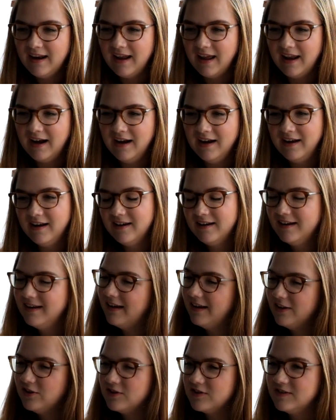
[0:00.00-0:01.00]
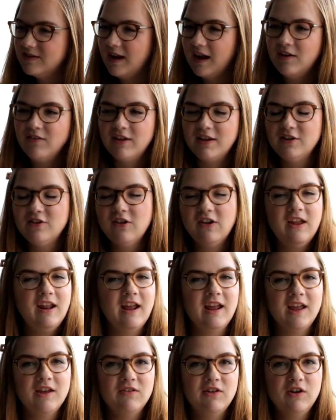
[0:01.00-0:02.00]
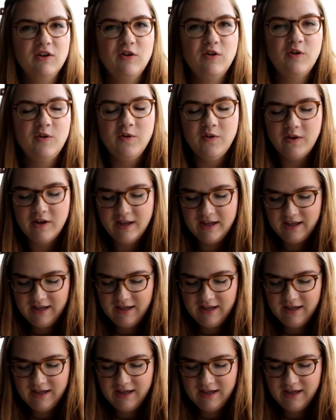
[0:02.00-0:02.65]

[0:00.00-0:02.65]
and just dive into it and give it a go.